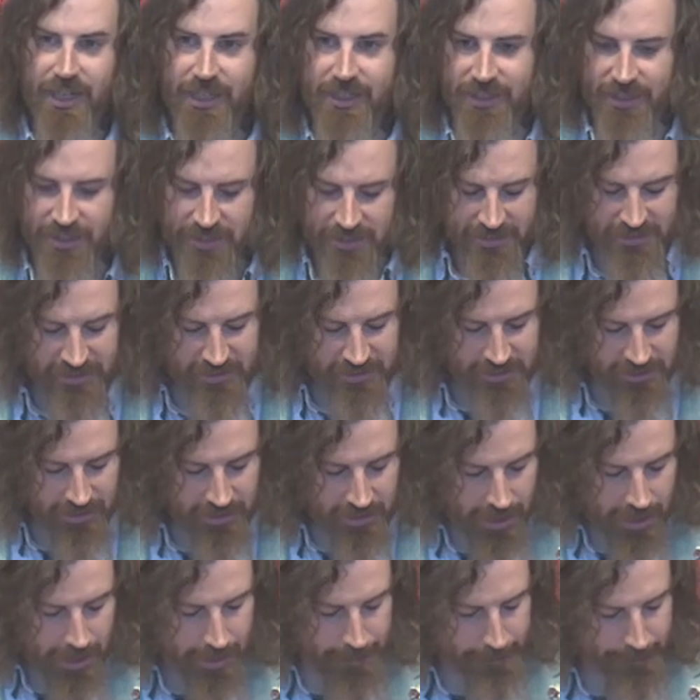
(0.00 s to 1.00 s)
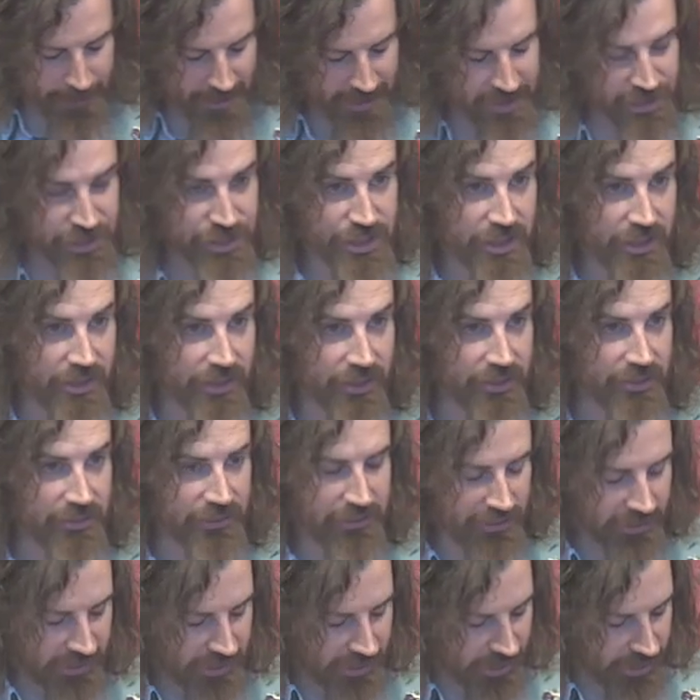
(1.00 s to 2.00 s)
like the picture
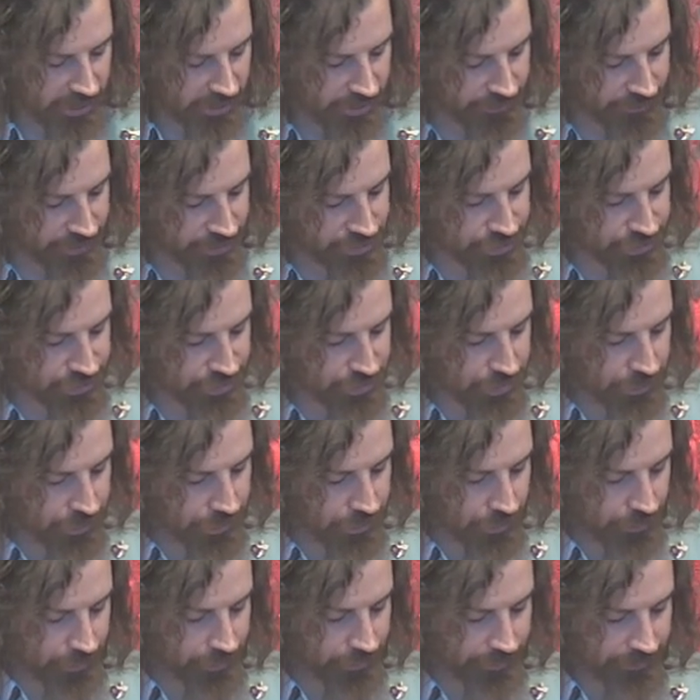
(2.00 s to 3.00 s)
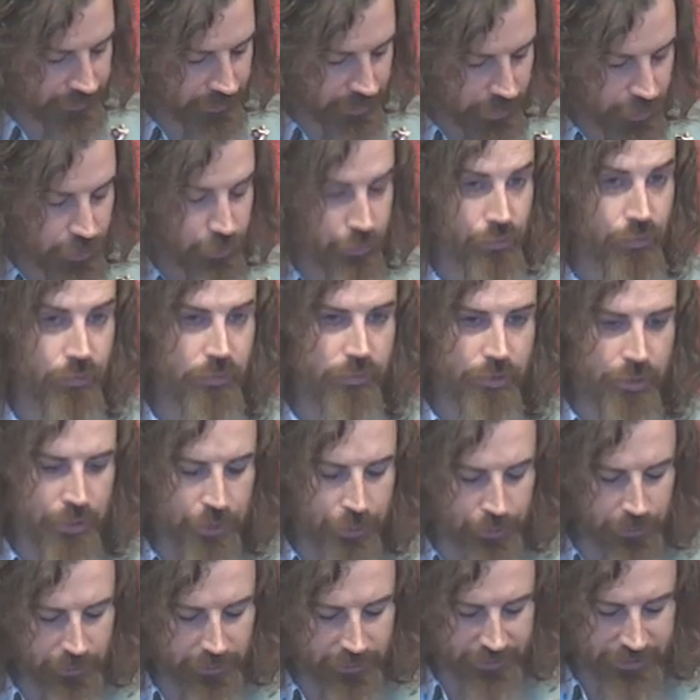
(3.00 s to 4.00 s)
of the school,
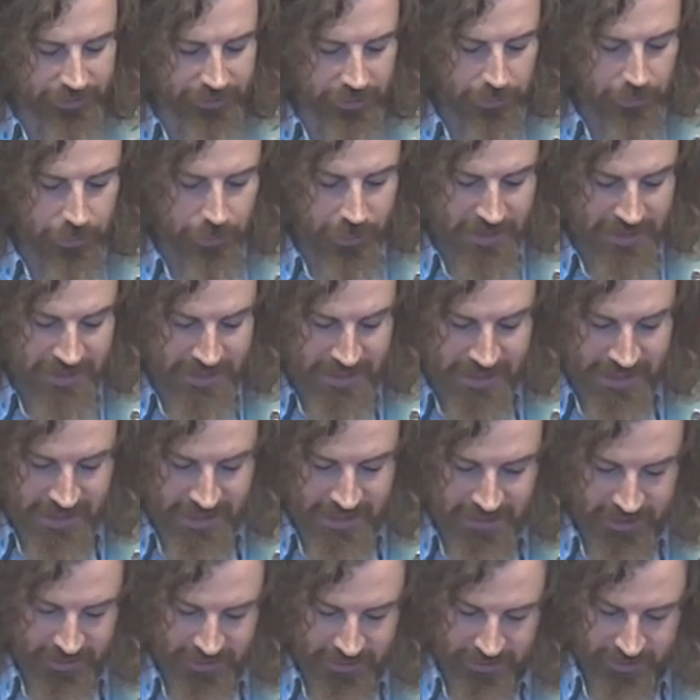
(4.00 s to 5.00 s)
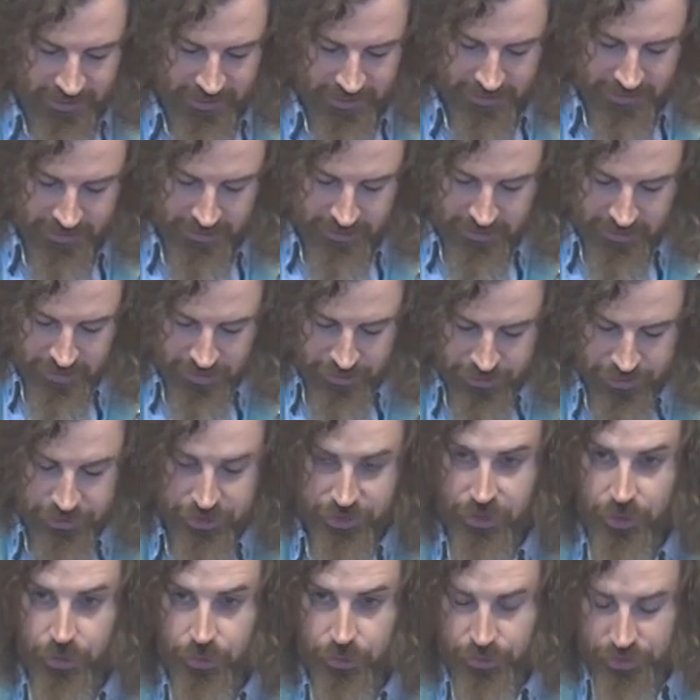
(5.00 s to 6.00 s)
rules were needed
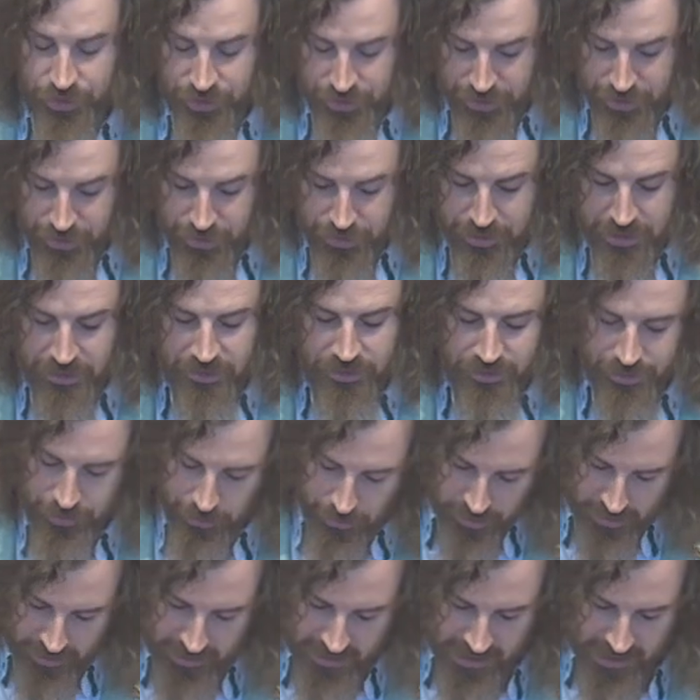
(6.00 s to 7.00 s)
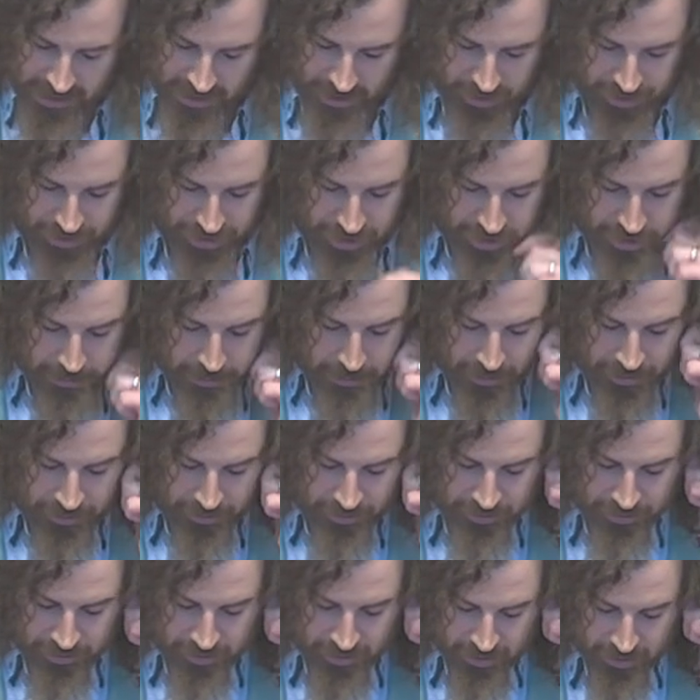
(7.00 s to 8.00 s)
so students, or here
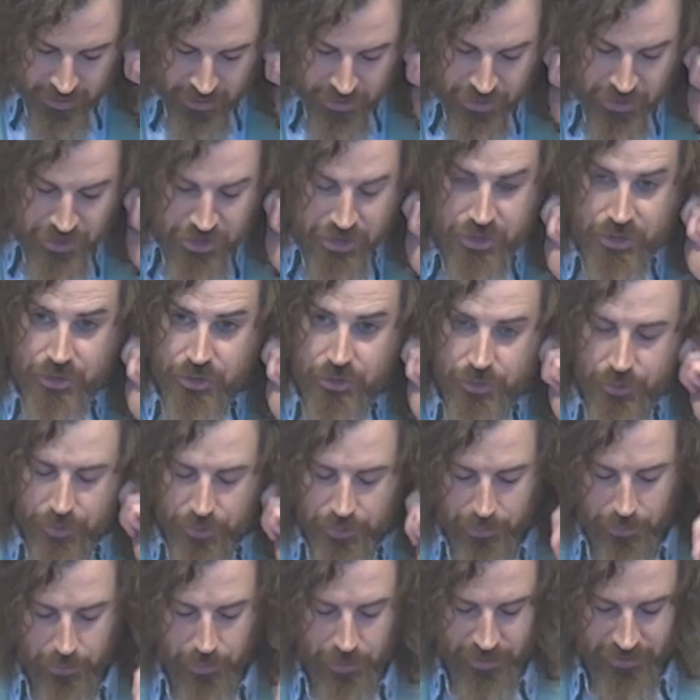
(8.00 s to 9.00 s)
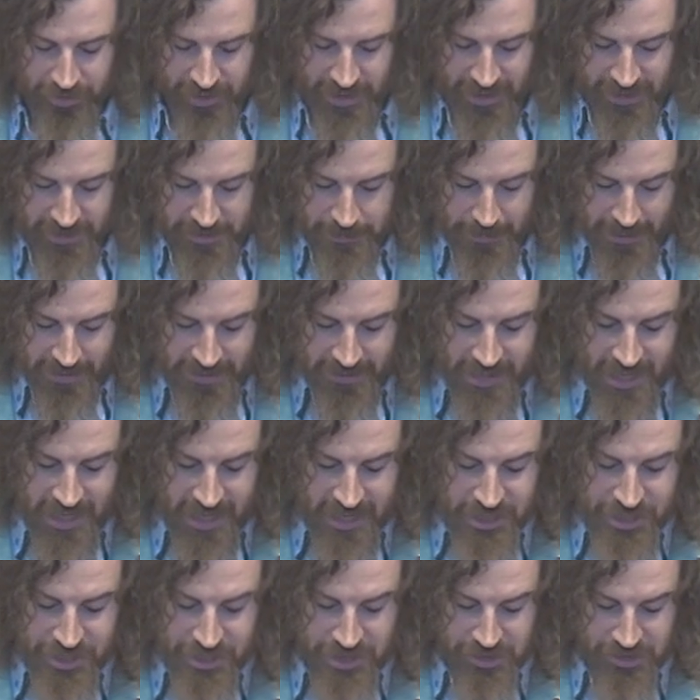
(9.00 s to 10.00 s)
humans, knew what the
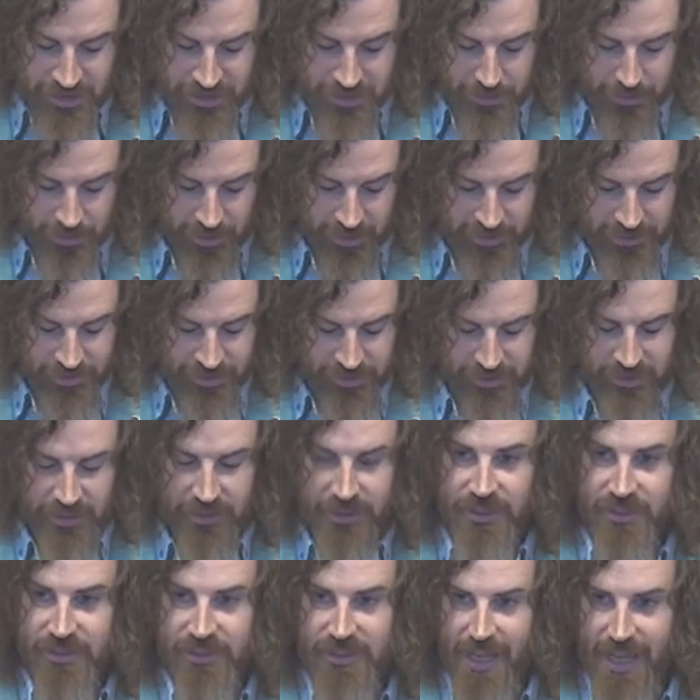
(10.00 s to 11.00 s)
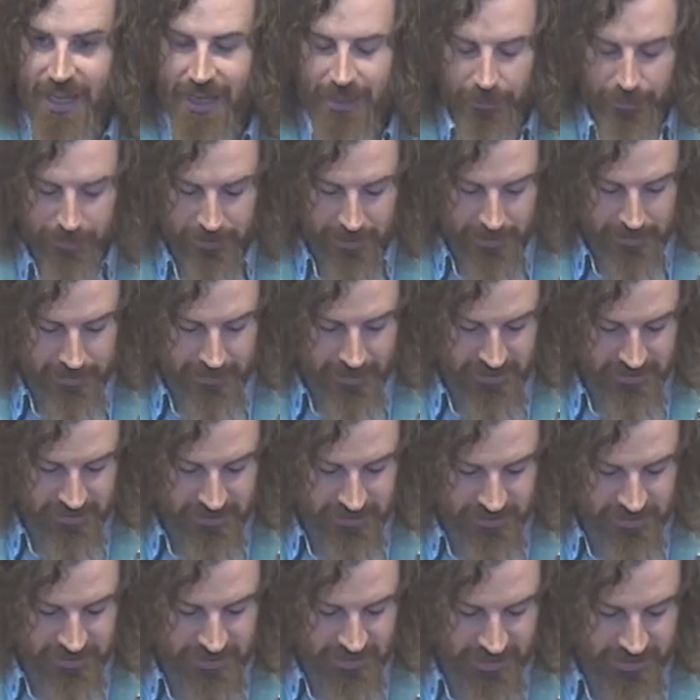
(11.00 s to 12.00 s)
expectations was to help them be
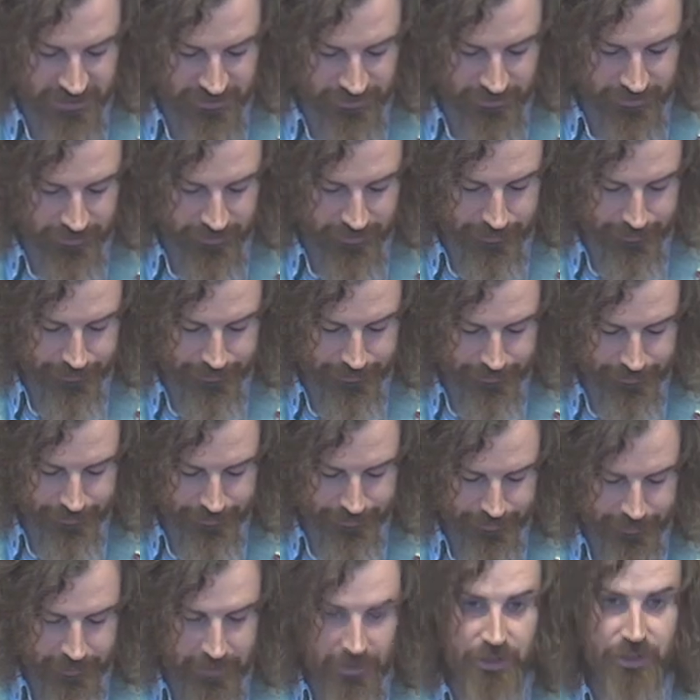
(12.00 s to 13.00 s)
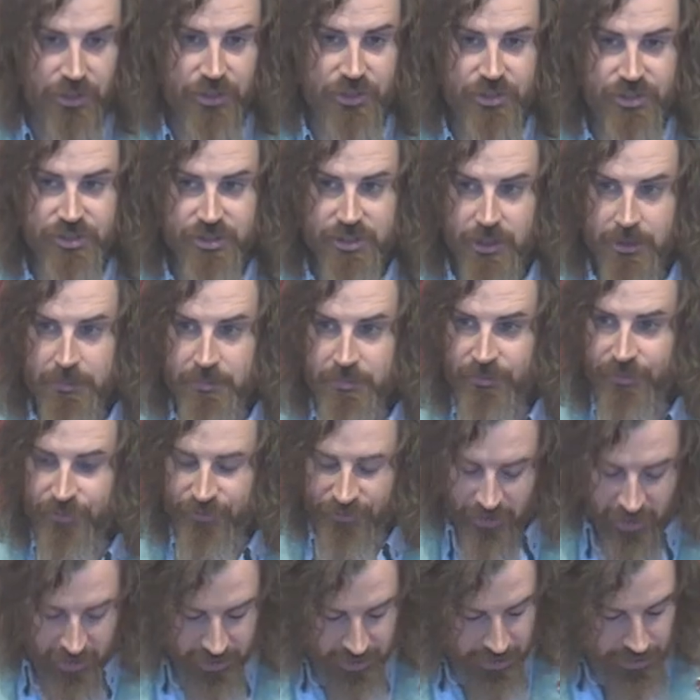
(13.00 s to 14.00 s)
successful. Some
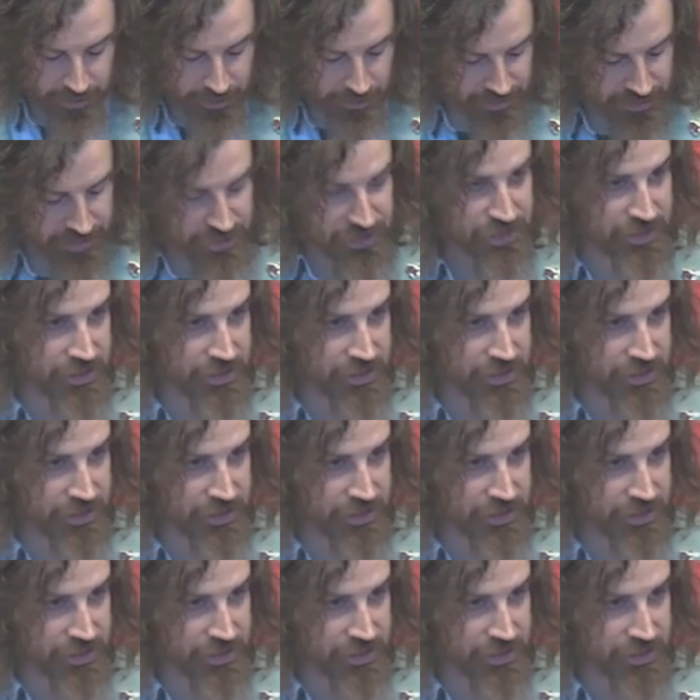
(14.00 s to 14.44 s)
followed,